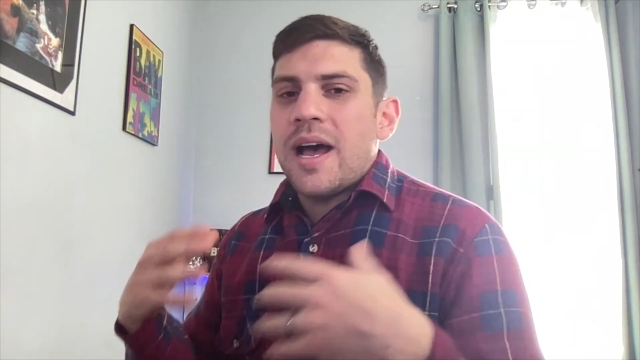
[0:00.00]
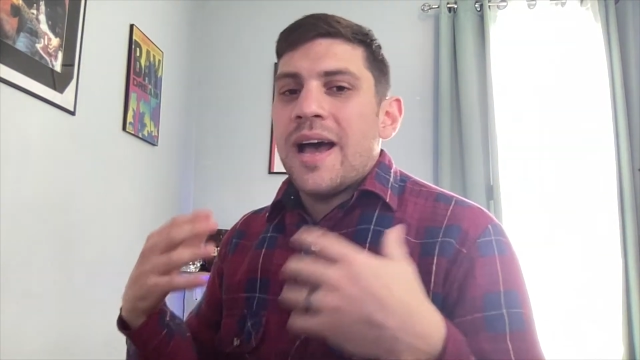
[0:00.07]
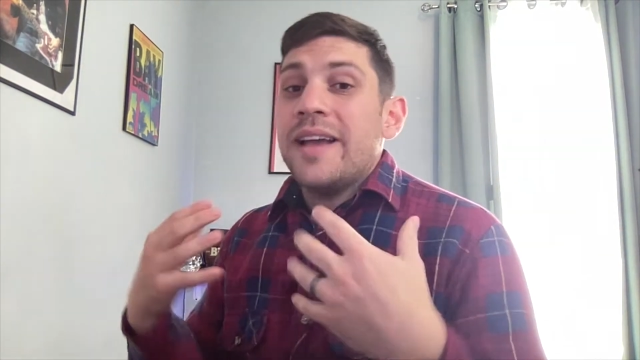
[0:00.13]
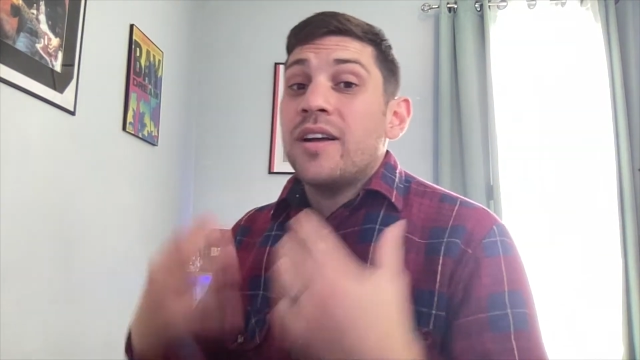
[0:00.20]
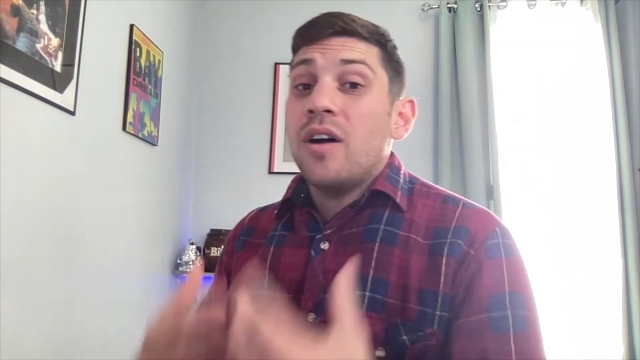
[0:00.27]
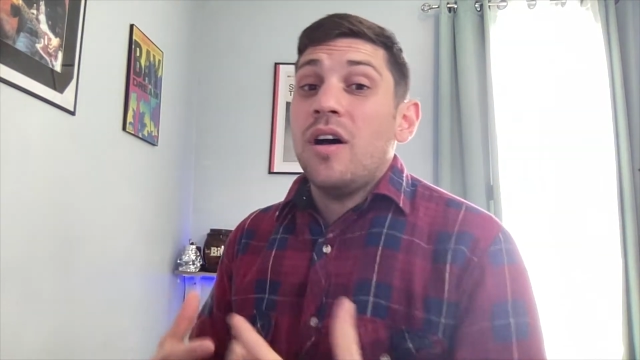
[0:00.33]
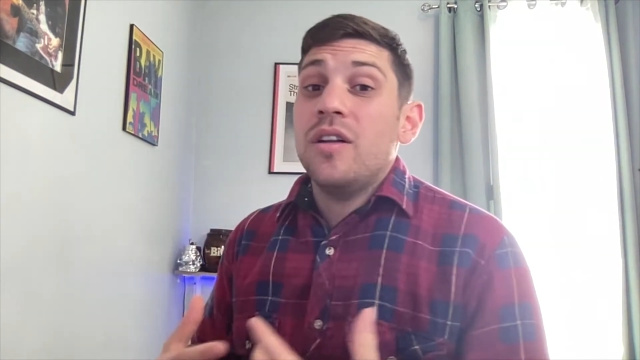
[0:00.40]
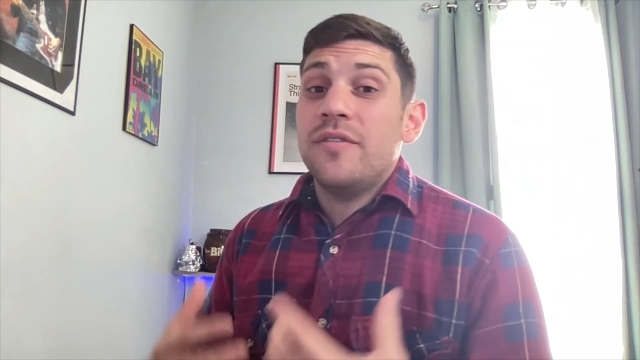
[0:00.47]
I
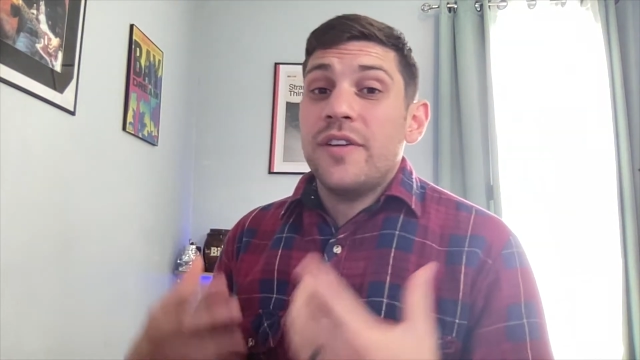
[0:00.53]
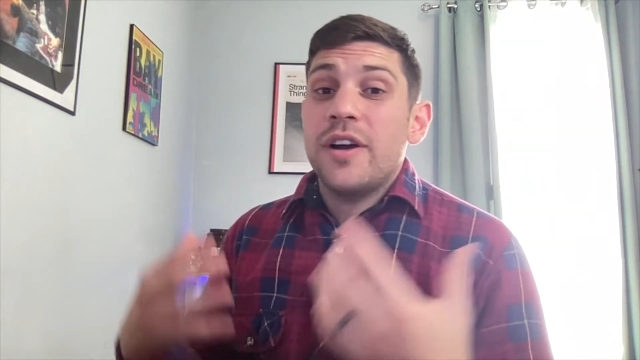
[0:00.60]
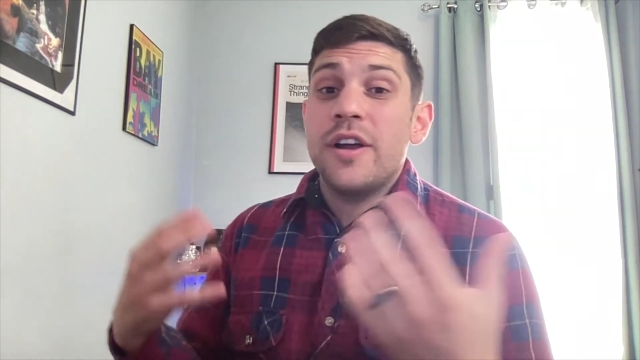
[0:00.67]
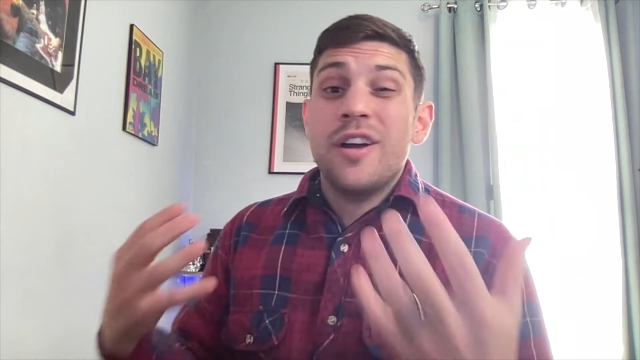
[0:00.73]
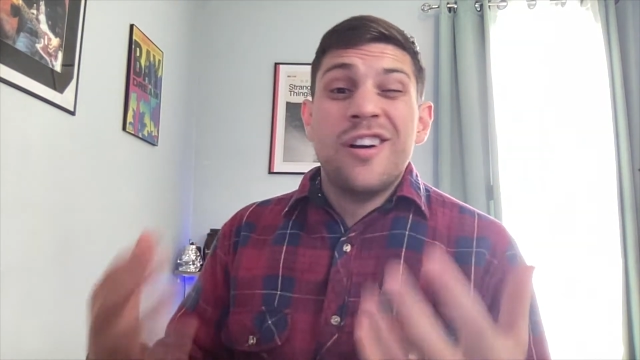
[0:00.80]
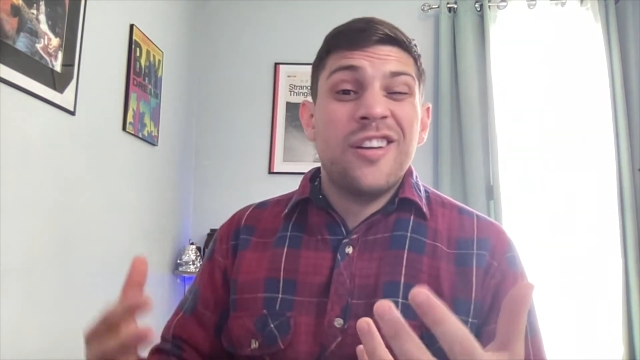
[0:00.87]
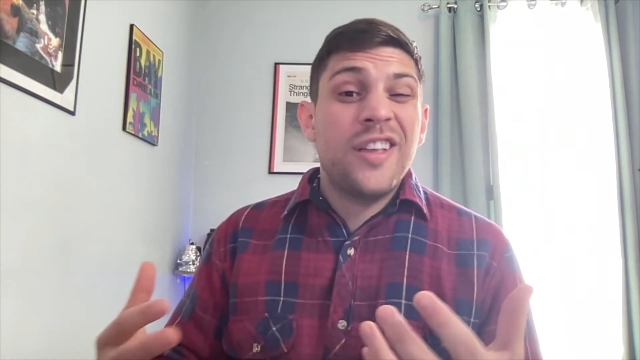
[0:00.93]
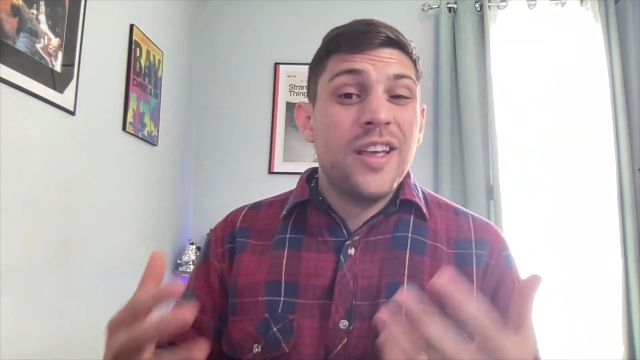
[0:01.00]
called very
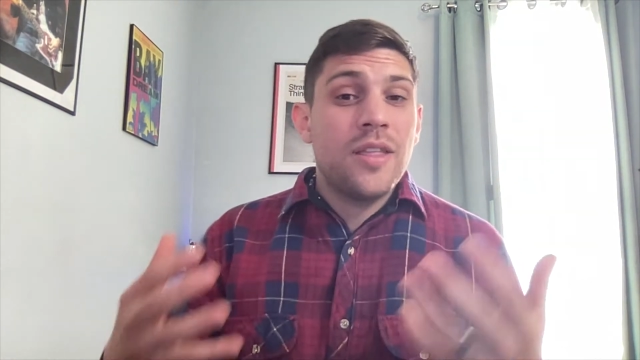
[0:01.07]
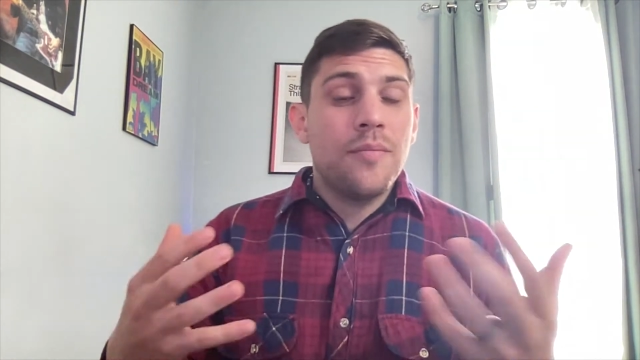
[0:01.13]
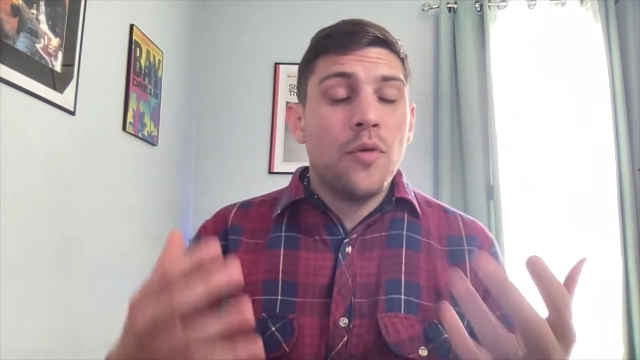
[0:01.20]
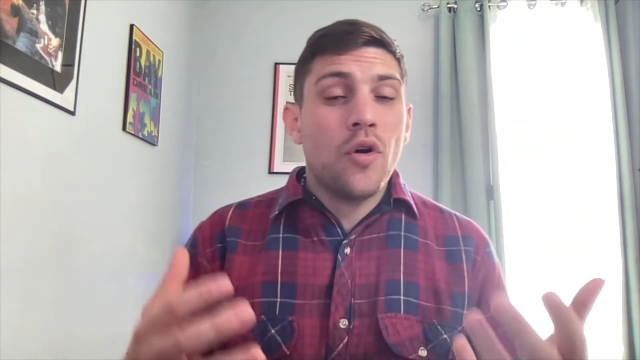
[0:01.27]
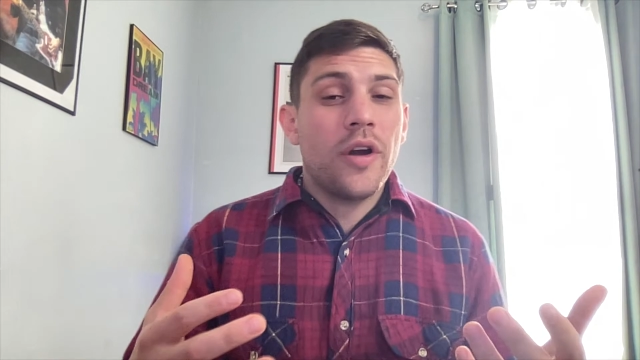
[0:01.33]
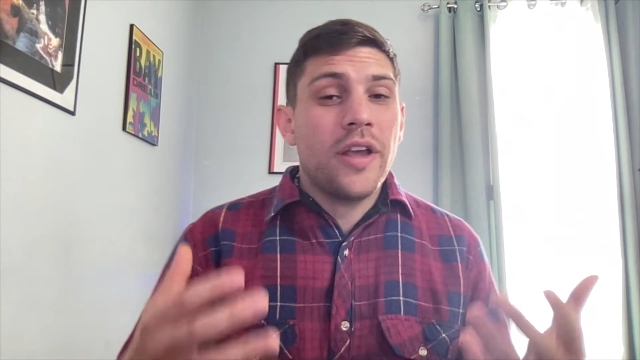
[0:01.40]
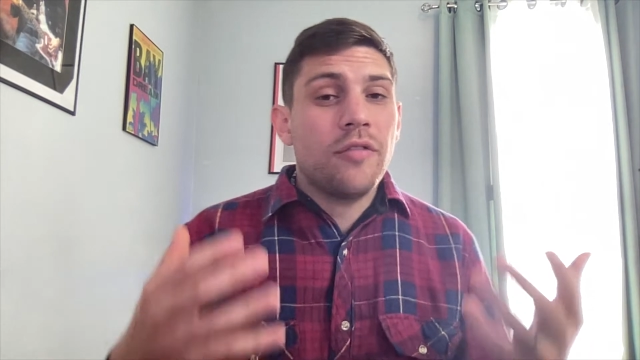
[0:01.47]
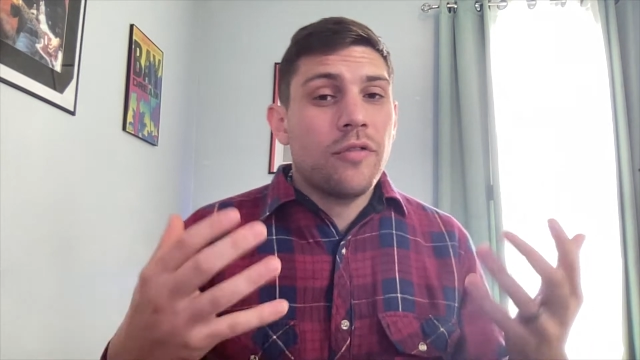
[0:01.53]
early in the
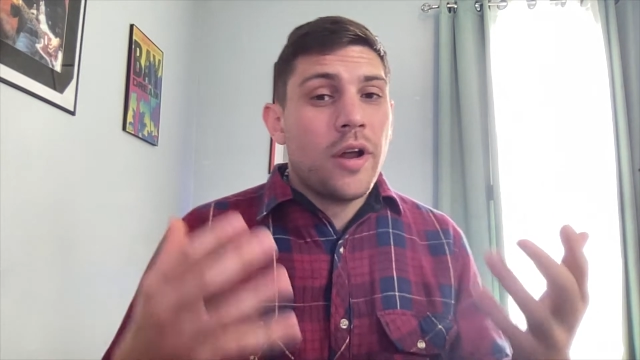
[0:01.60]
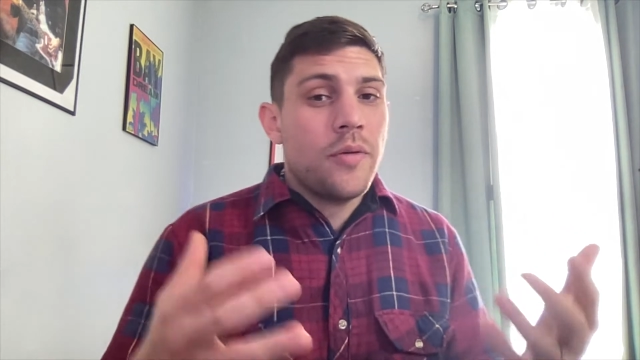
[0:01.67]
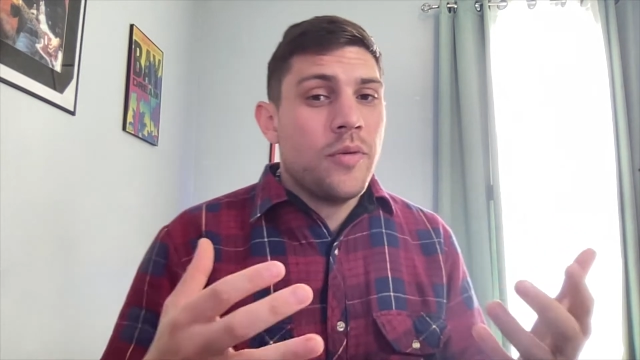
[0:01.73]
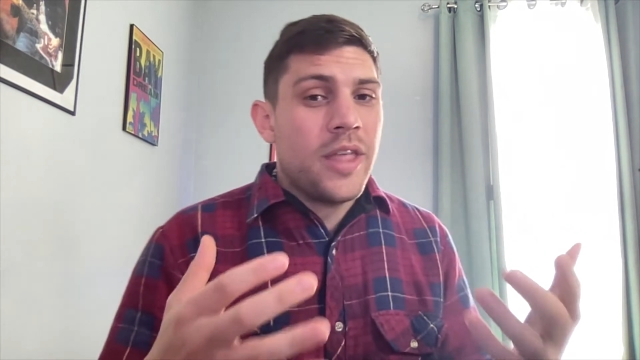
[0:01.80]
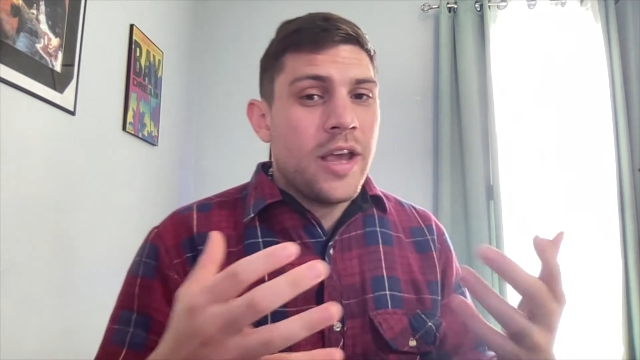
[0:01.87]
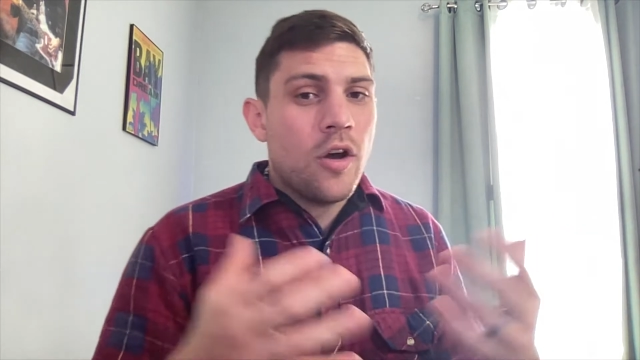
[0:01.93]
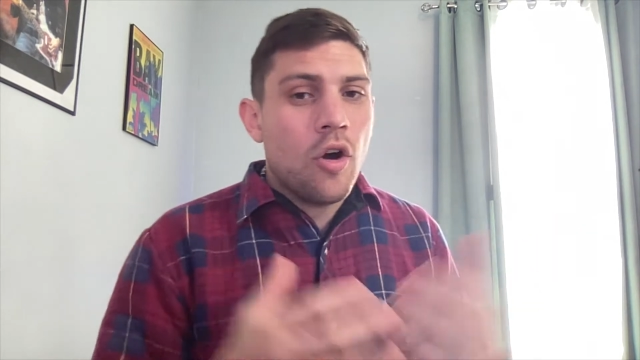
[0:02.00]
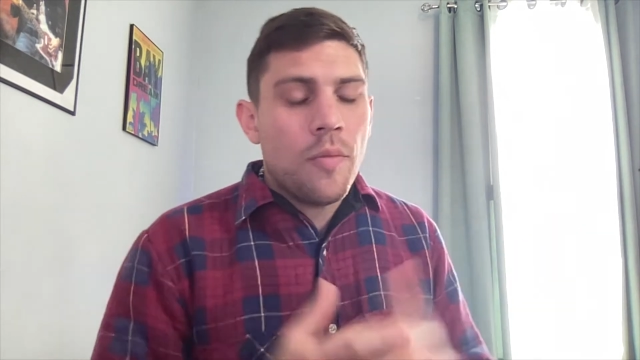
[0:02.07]
morning, right when
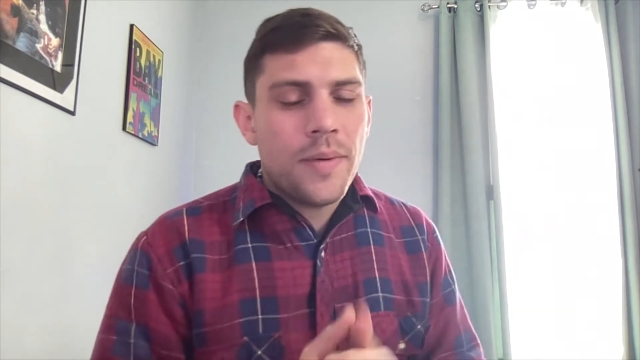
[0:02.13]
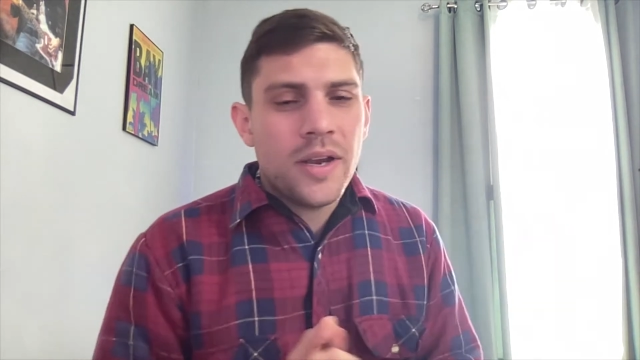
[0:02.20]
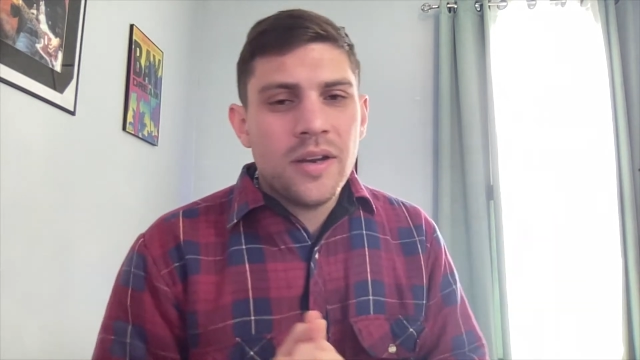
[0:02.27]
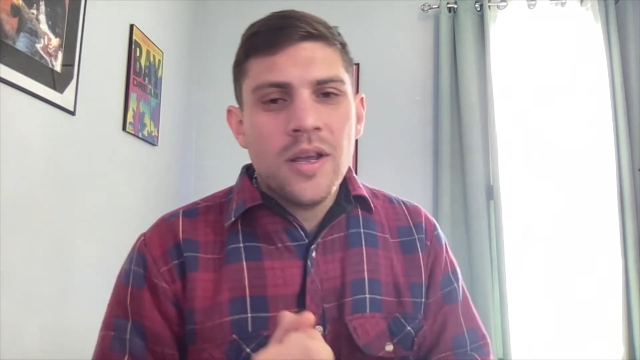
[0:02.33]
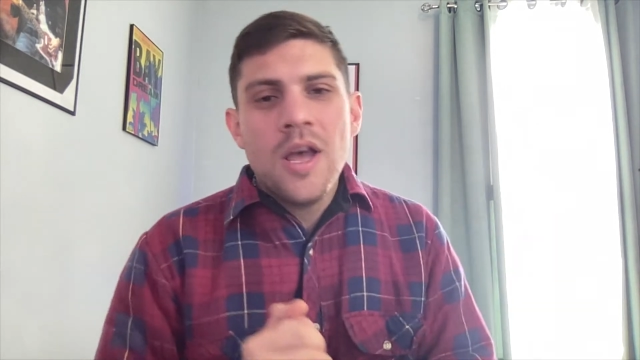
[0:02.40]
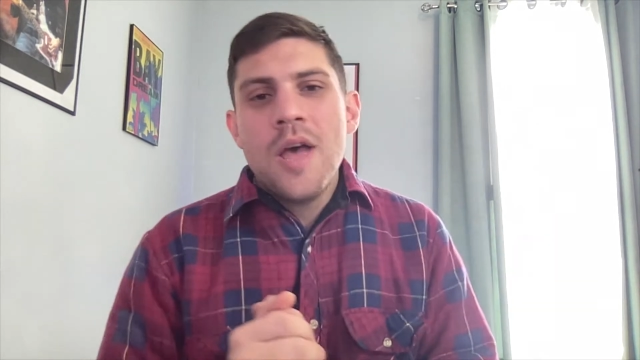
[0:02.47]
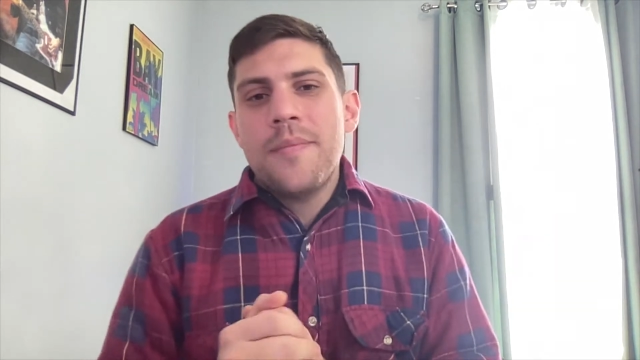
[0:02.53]
they opened,